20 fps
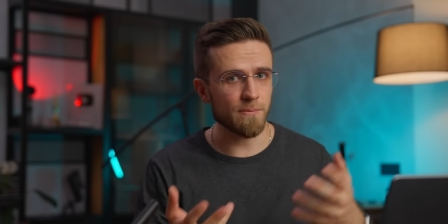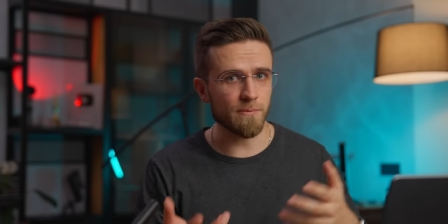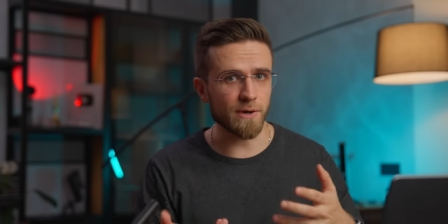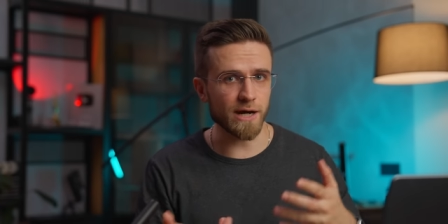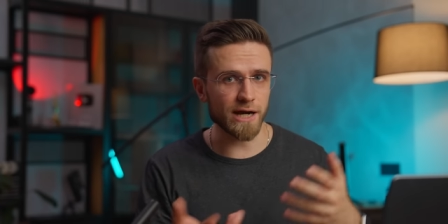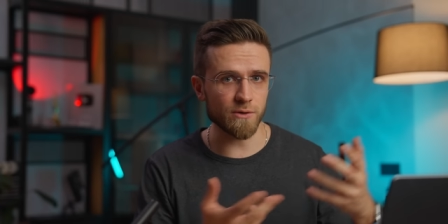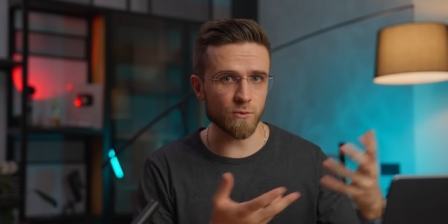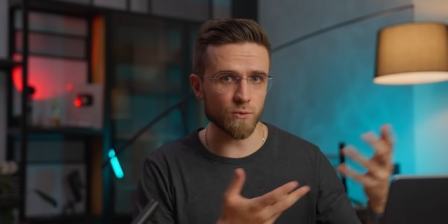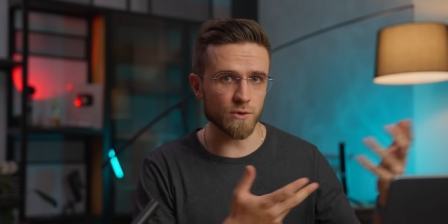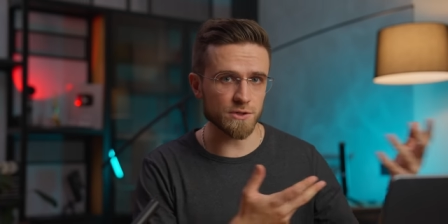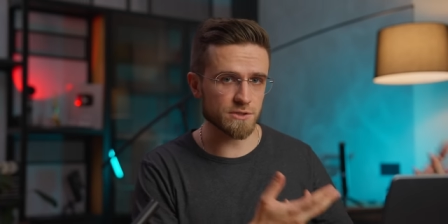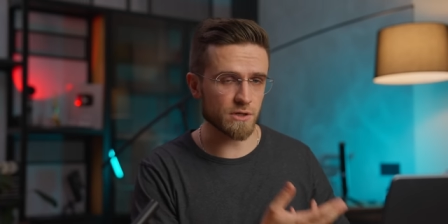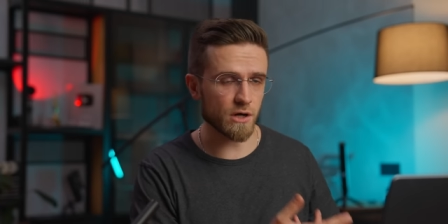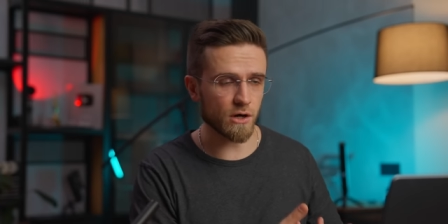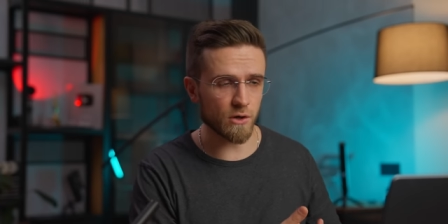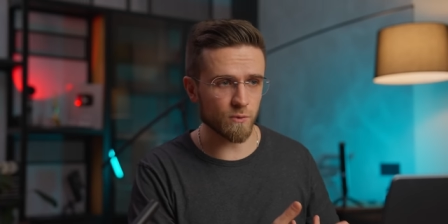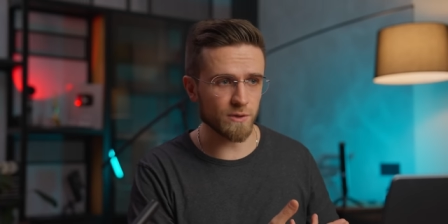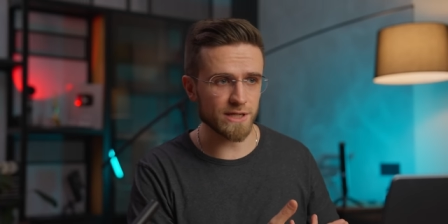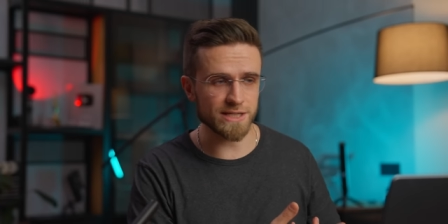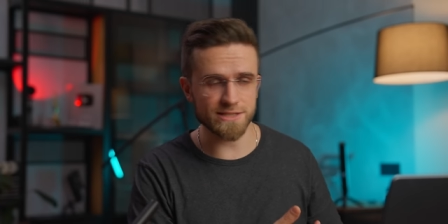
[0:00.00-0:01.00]
mine was
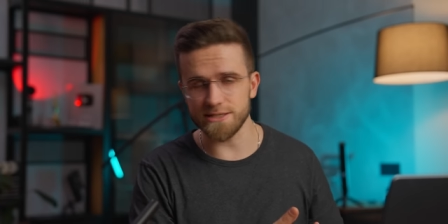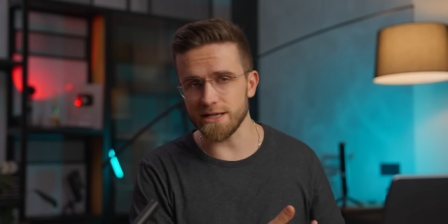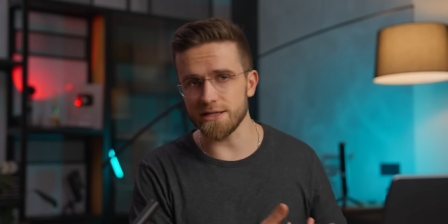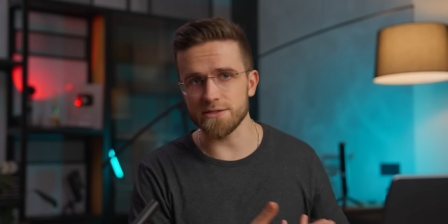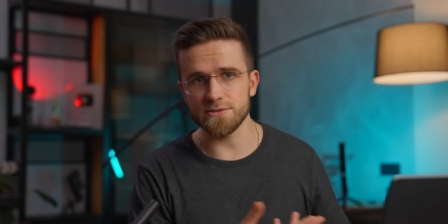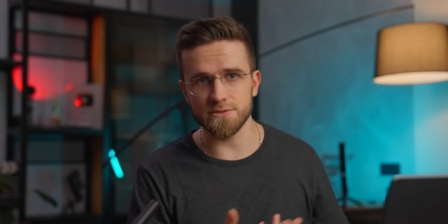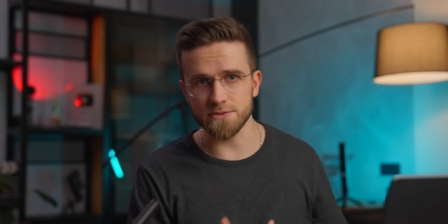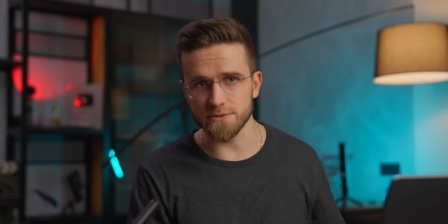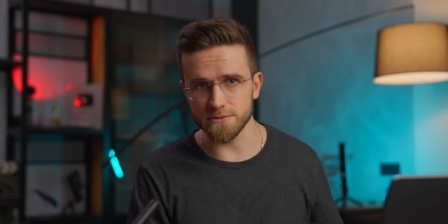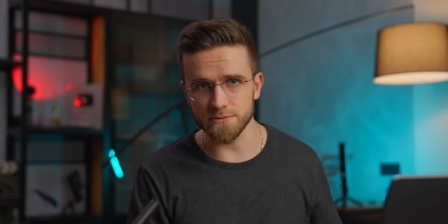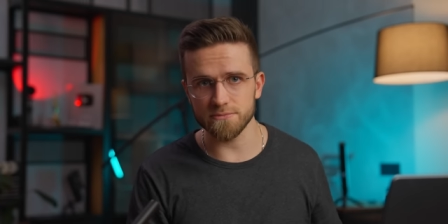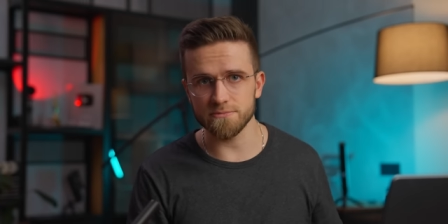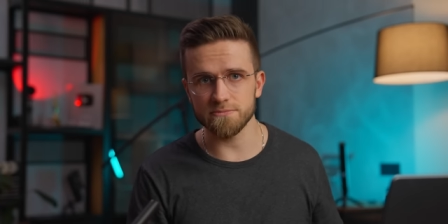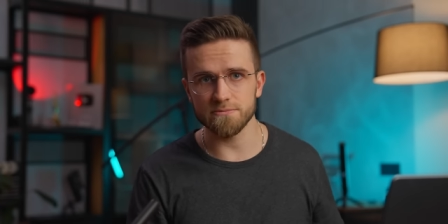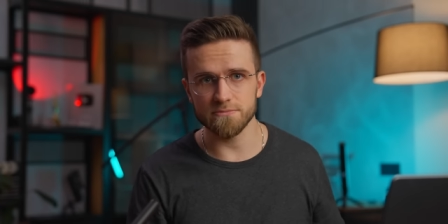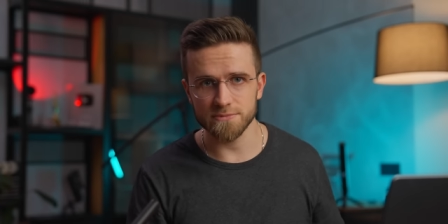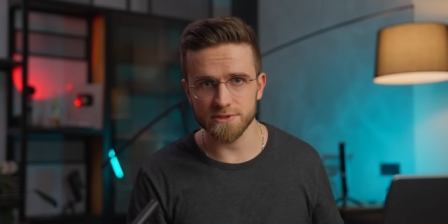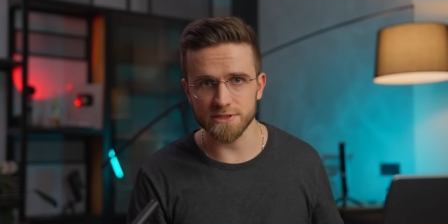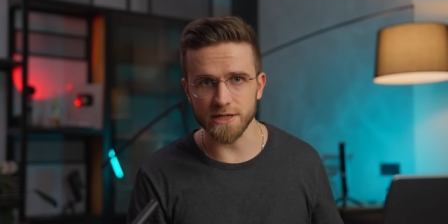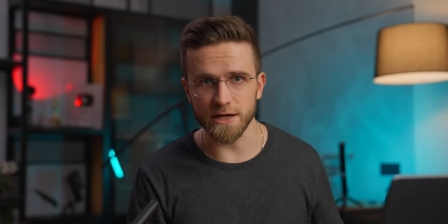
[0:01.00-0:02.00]
always set to
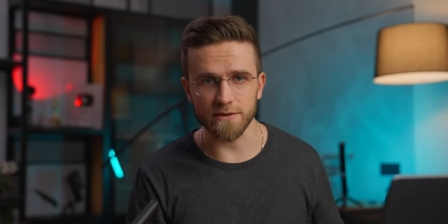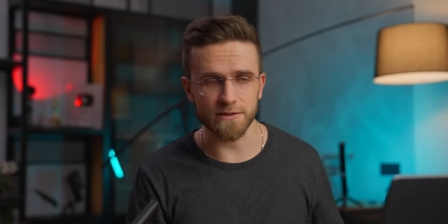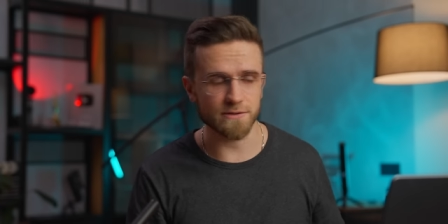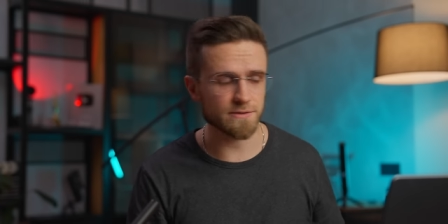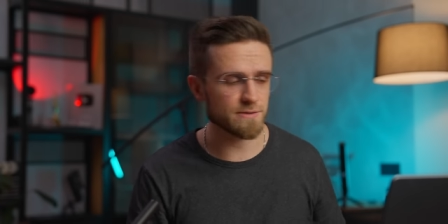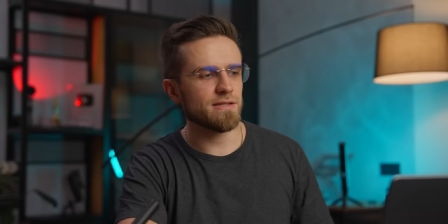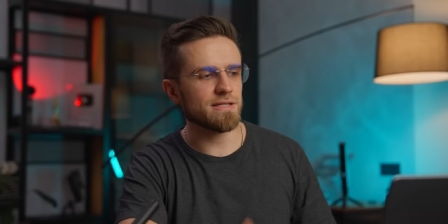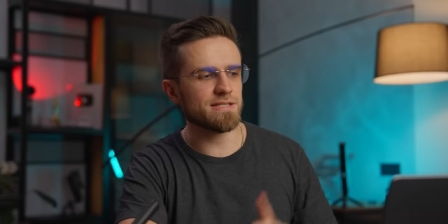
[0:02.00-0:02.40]
silent.